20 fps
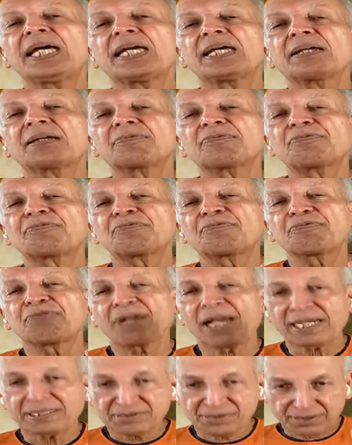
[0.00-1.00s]
a
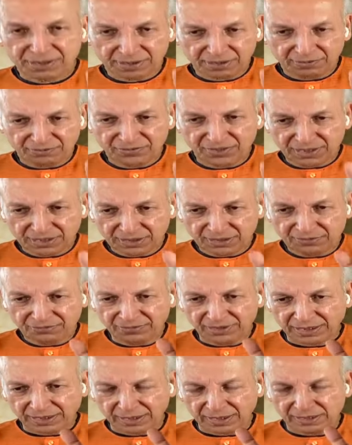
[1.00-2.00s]
fracture of these
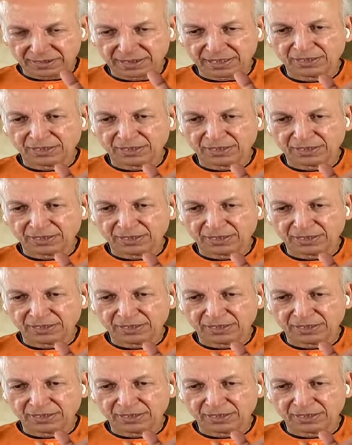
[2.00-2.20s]
fingers.